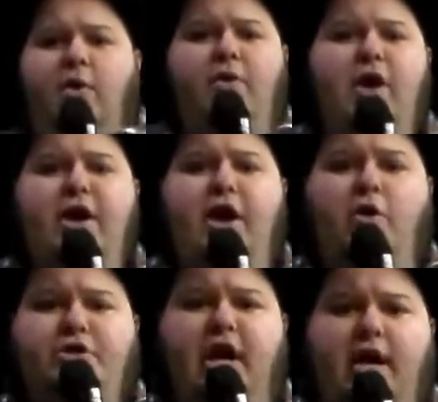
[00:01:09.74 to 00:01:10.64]
Well, there you
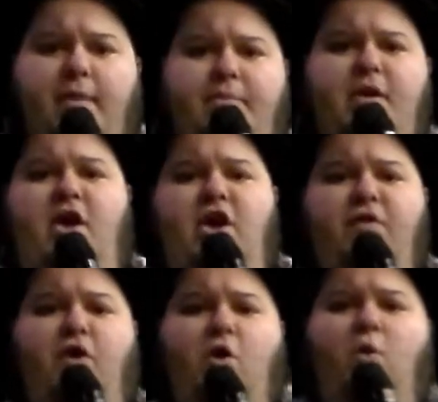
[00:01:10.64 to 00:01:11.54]
go, Jacob.
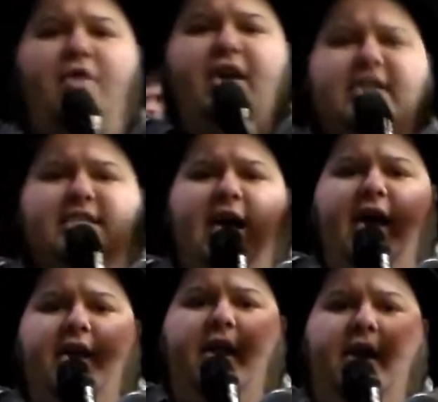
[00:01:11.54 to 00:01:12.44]
You've heard what they
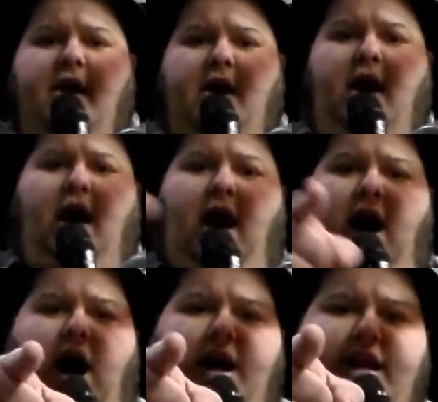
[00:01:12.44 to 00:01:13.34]
said.
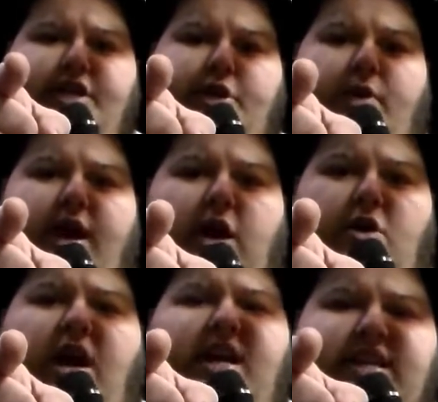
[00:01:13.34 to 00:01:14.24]
I need you
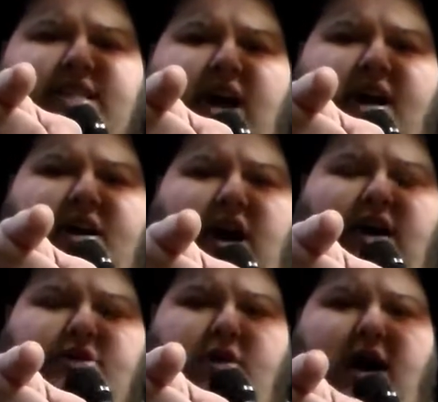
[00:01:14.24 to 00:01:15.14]
here to sign a
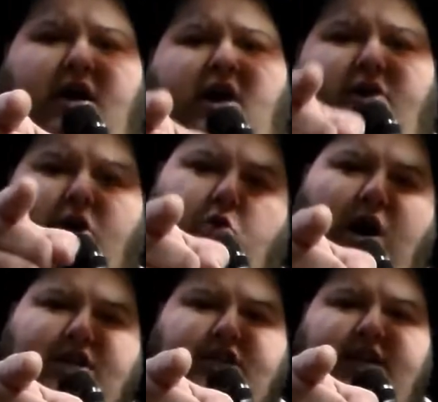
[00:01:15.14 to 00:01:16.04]
contract. The
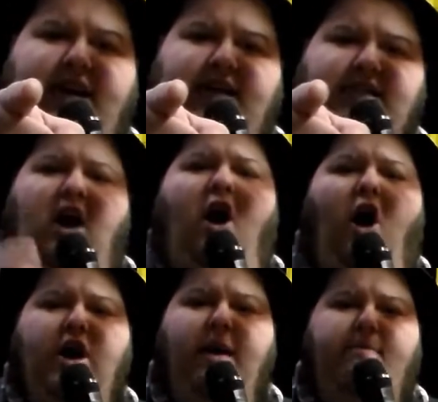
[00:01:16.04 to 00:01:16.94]
question is,
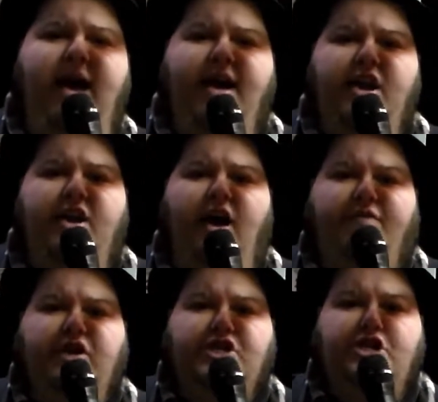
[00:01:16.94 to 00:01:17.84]
are you man
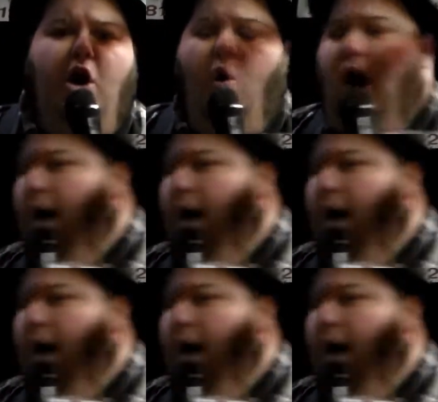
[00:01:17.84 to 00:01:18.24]
enough to show